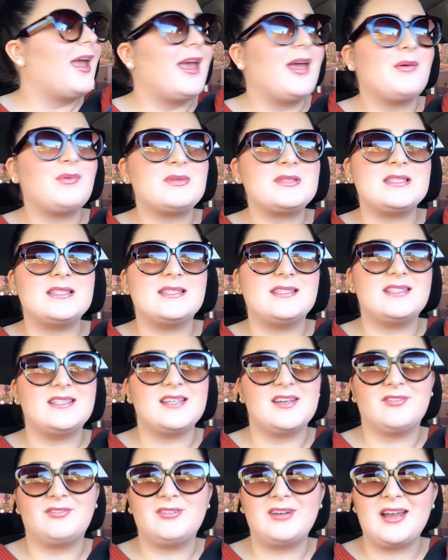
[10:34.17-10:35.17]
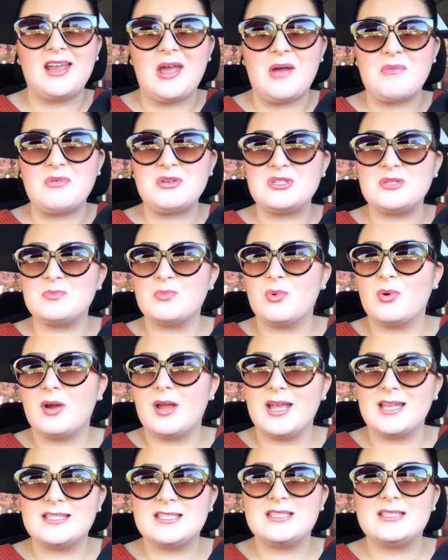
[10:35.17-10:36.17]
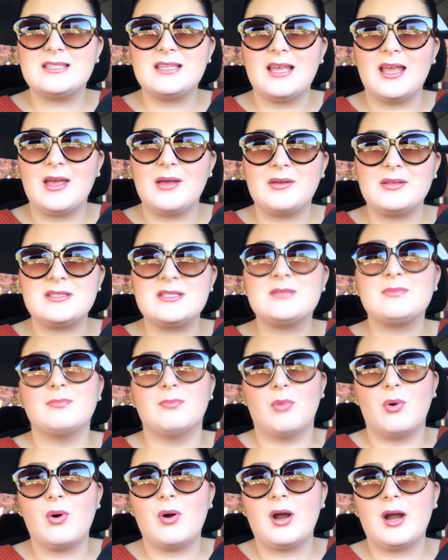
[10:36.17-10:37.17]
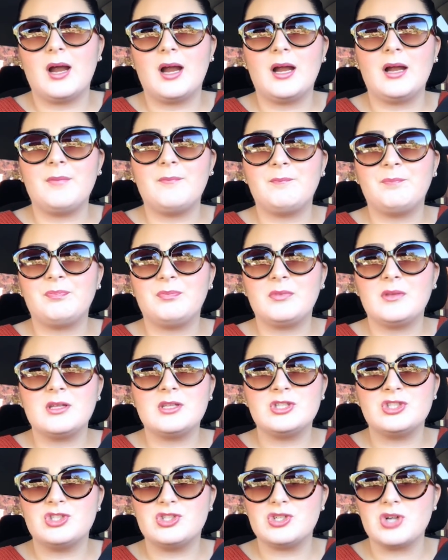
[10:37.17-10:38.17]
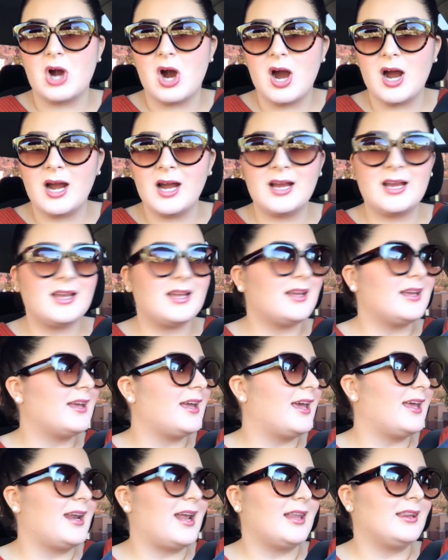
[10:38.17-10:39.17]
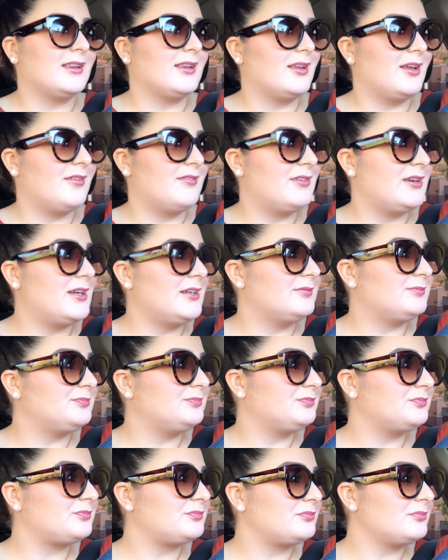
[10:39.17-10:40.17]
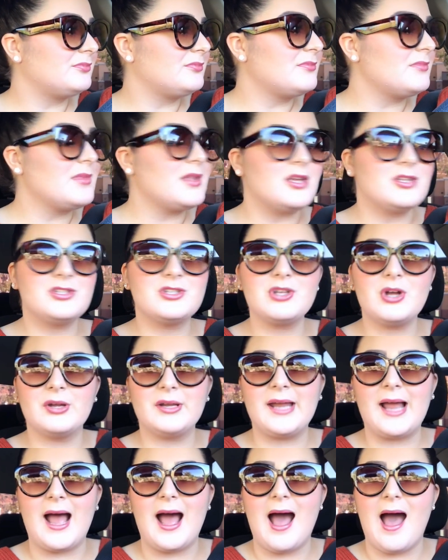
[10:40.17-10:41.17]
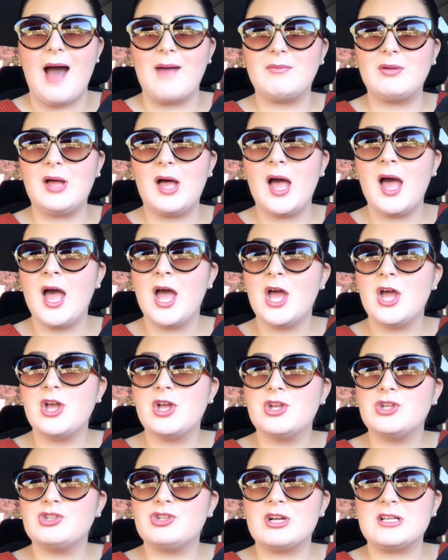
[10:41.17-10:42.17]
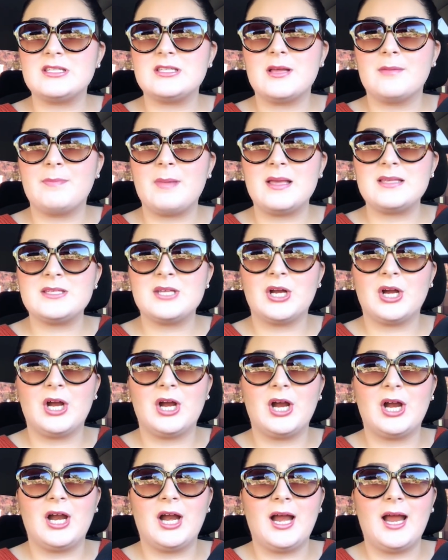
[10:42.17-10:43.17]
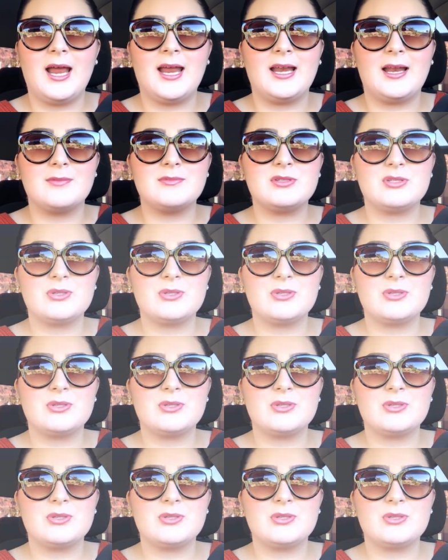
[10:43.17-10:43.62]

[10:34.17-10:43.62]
it was different. It was more, it's it's more dark, and I love it. So yeah, I'm gonna dress up as her, and I'm